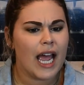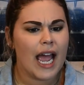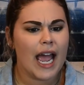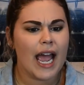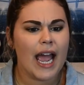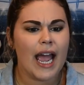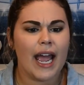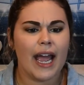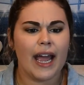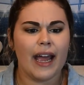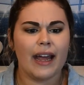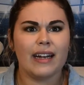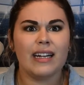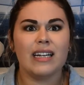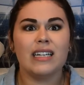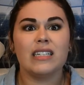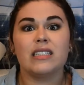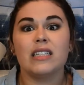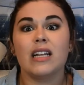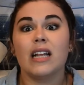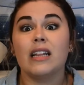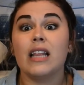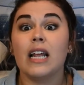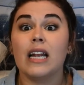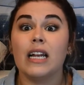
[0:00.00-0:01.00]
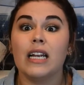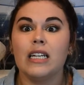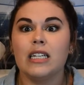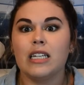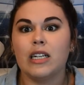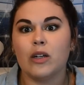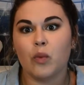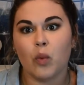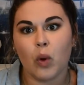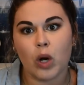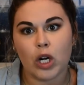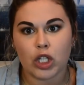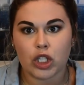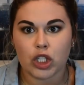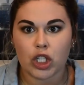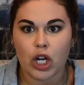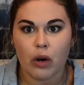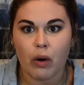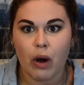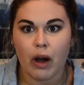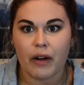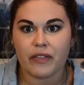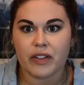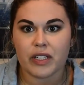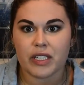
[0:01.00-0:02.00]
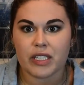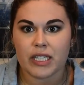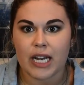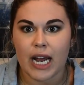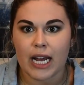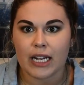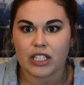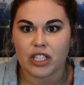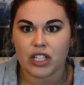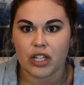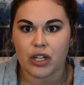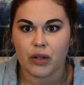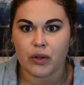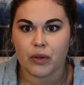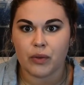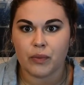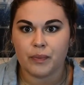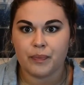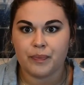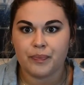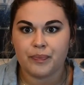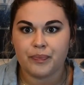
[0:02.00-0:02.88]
And he said that he didn't want to show off his tattoo.